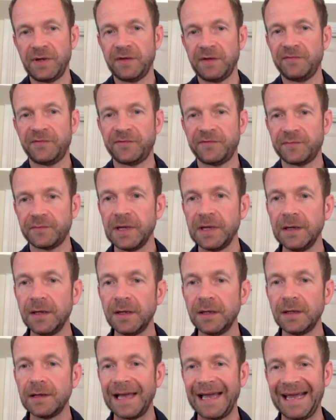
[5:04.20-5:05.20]
of
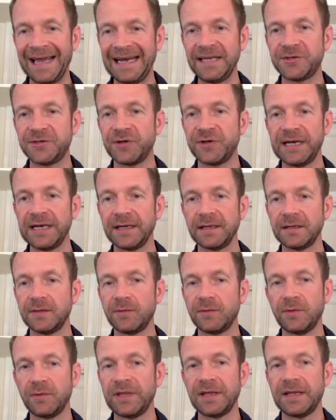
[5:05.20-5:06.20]
any
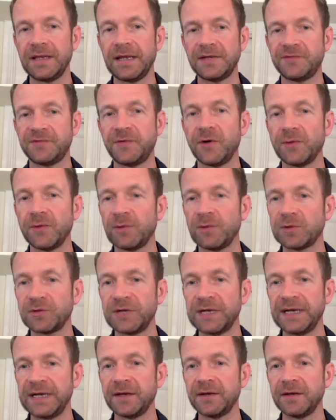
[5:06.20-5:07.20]
training, whether that's formal
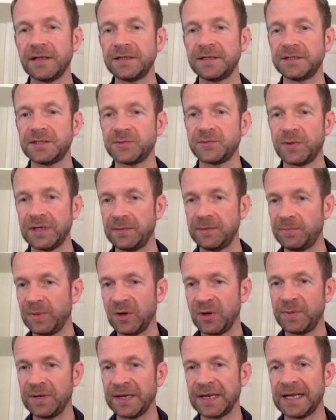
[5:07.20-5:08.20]
training or they just want to
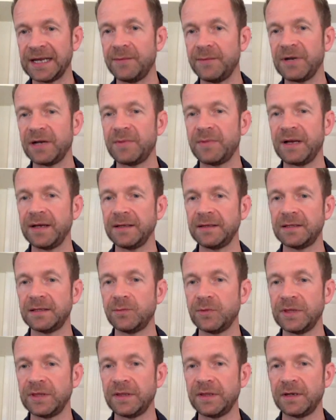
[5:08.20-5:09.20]
pop a camera behind them
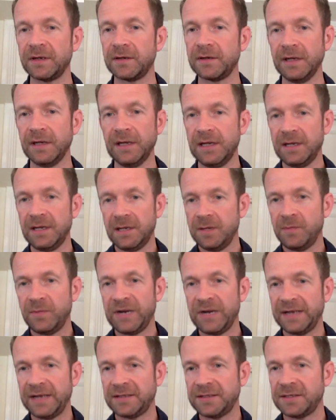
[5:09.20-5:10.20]
when they're
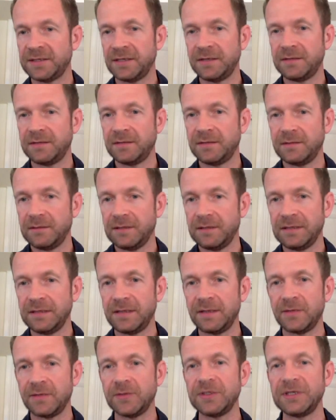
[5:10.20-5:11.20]
practicing in
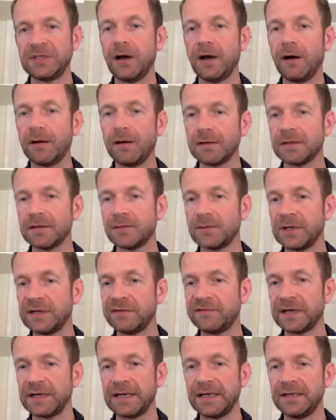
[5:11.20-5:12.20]
their own yard or
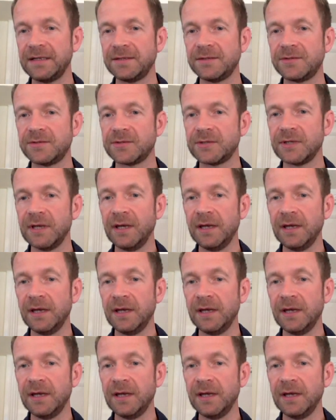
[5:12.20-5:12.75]
whatever it is.